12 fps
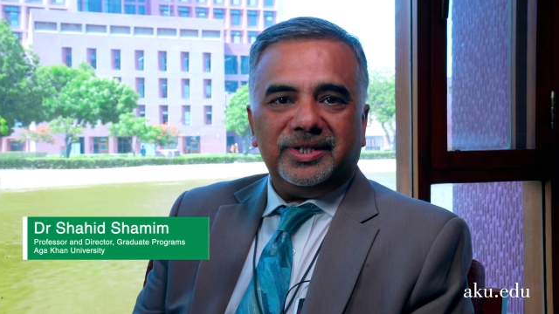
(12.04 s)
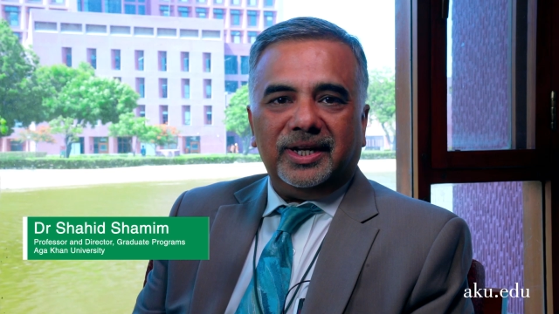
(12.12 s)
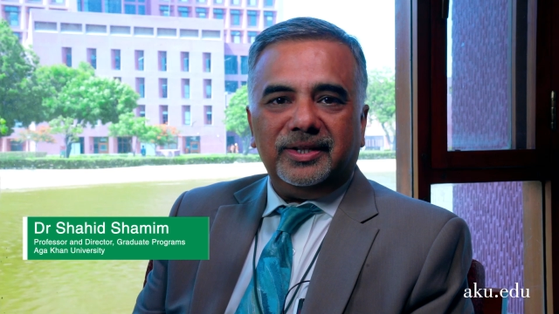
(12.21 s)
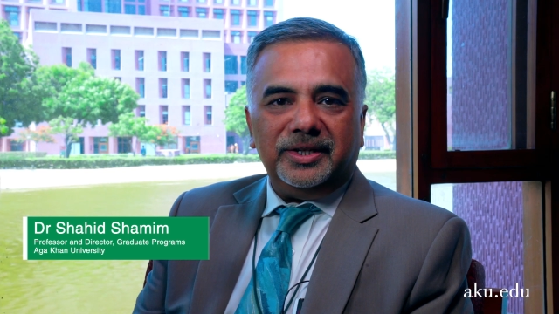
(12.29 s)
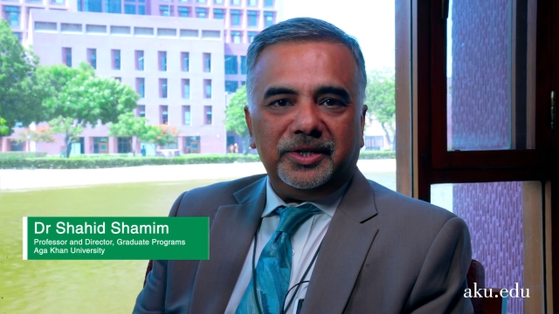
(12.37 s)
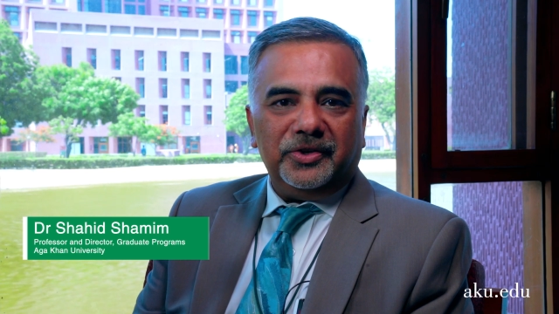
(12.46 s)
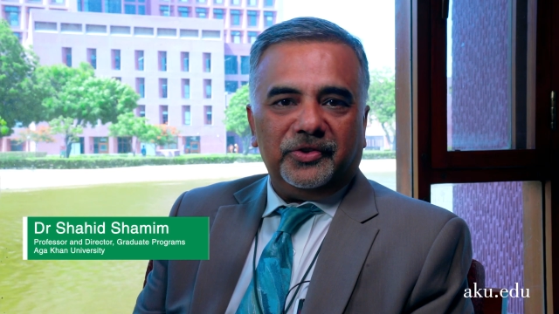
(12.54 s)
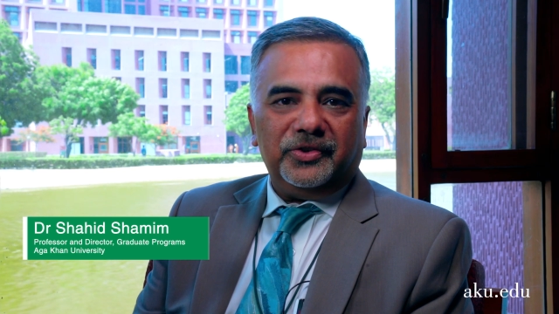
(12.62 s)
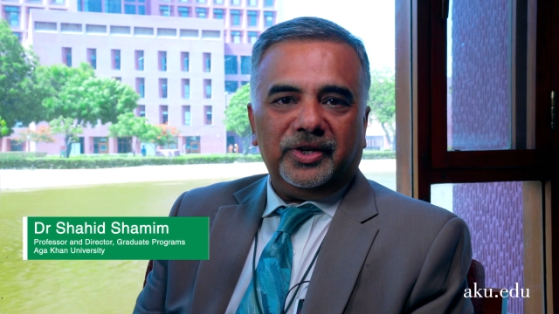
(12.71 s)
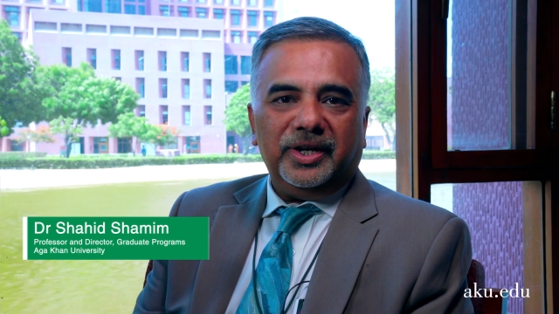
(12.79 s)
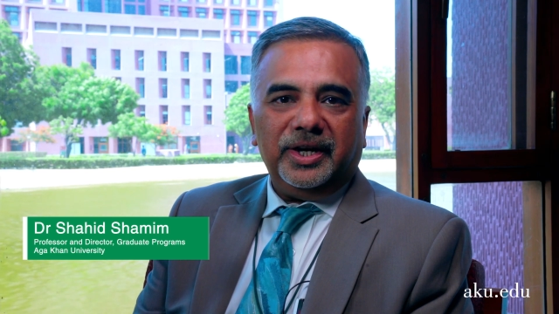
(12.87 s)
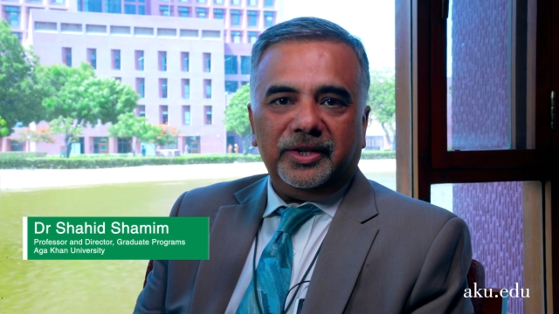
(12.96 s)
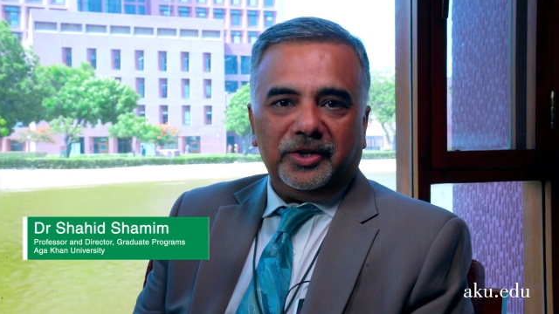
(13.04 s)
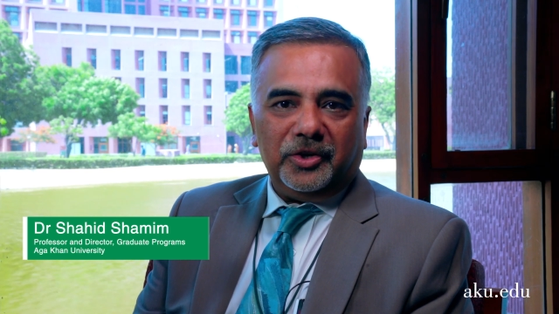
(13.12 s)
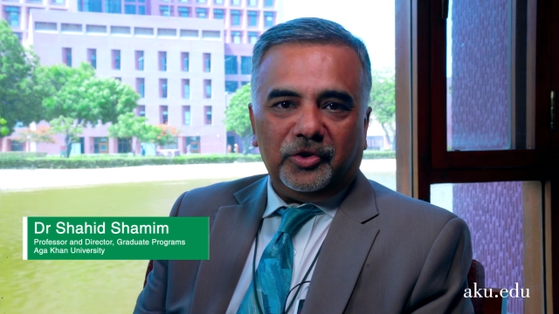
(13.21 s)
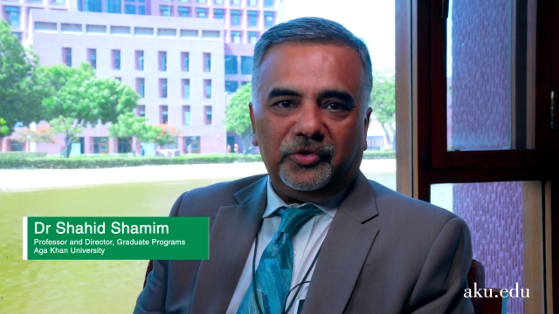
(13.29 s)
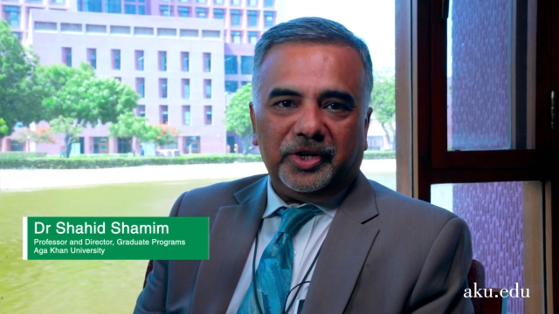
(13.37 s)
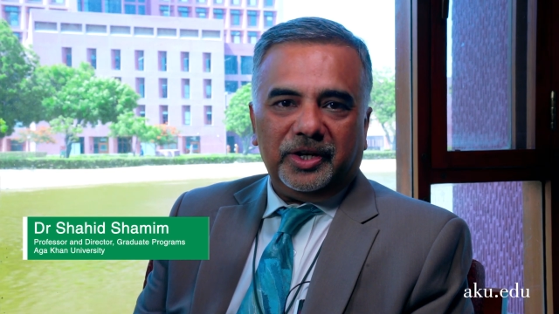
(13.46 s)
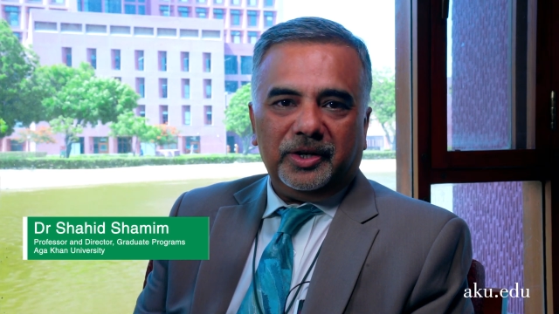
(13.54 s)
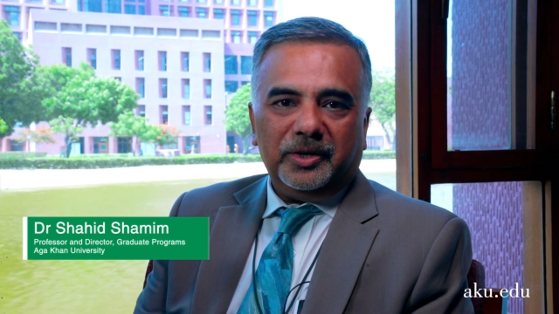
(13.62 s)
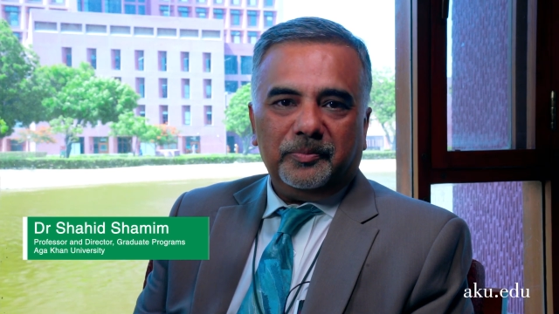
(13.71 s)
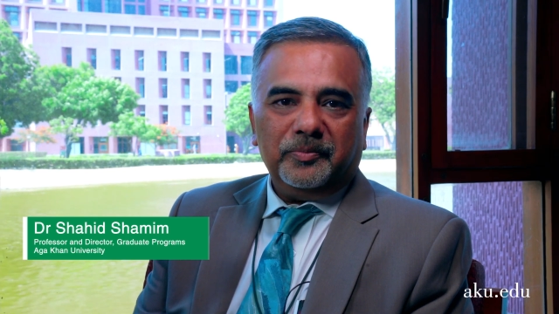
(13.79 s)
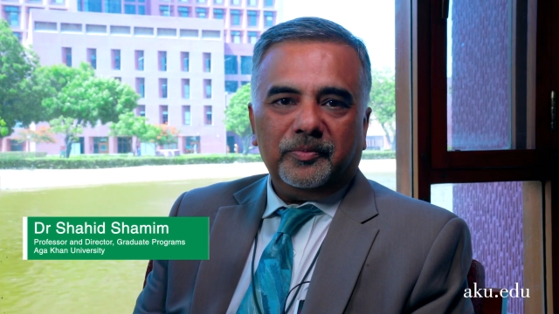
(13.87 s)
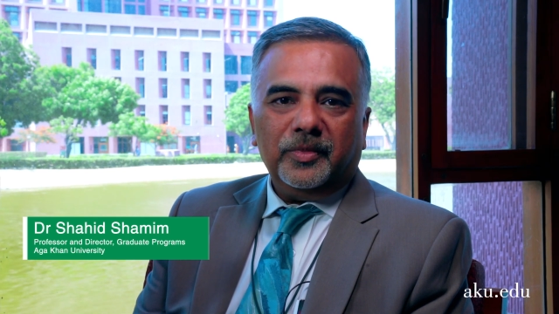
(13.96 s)
and leaders in the country.
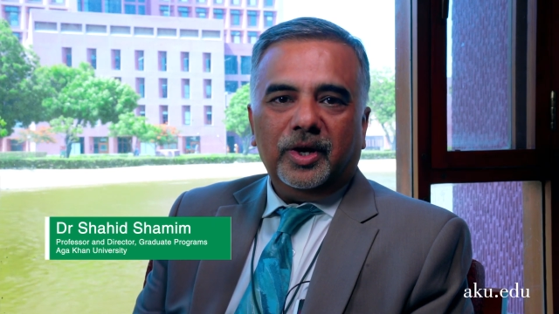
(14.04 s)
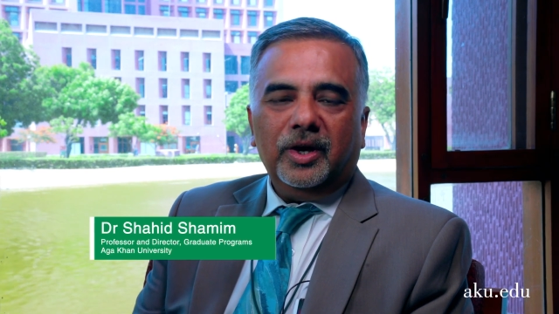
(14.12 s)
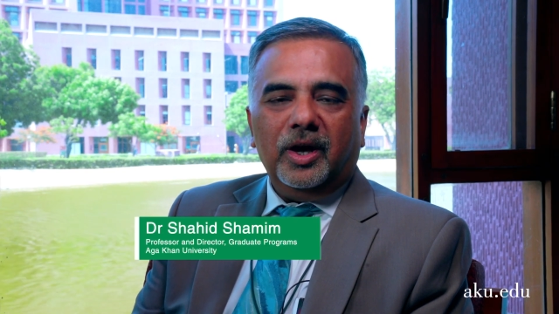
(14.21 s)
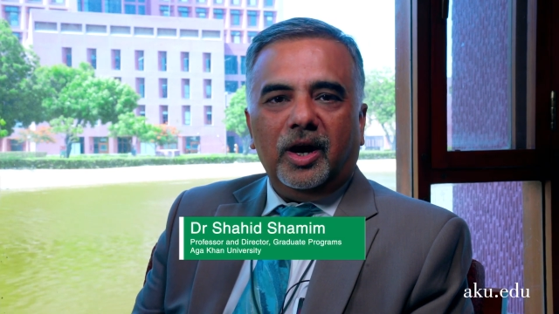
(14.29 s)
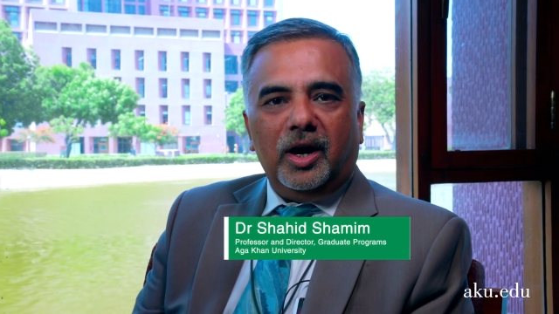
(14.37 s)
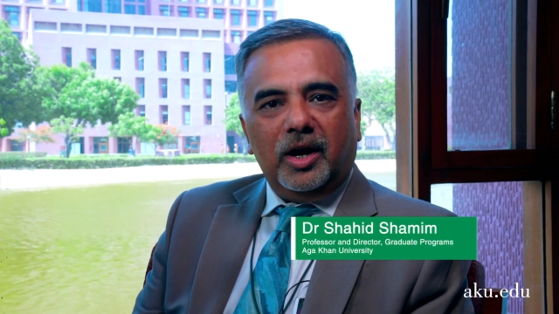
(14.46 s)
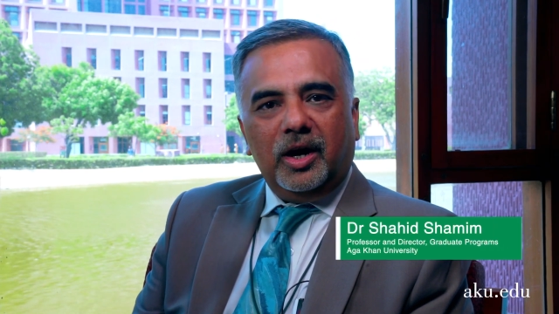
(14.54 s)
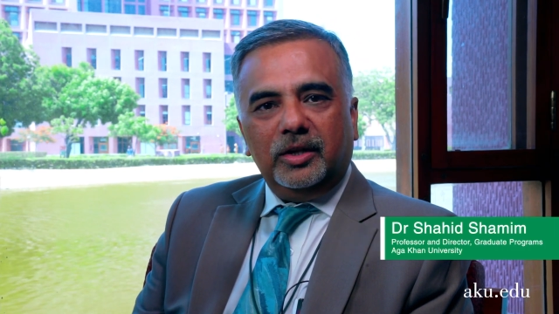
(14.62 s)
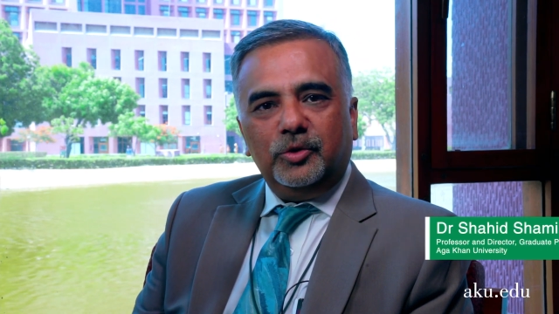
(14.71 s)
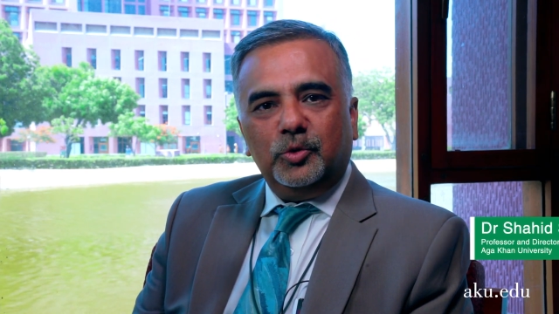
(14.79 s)
Akhan ah